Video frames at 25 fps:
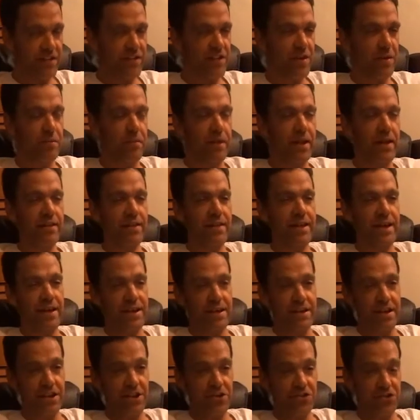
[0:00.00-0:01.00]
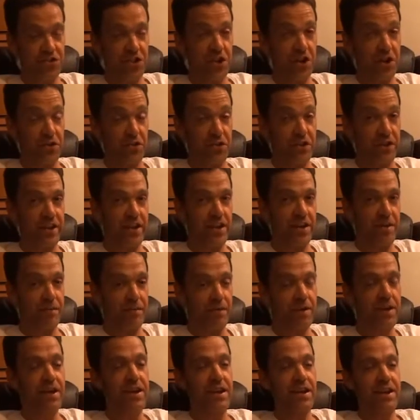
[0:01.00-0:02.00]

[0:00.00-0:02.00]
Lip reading: something like that, years younger than him,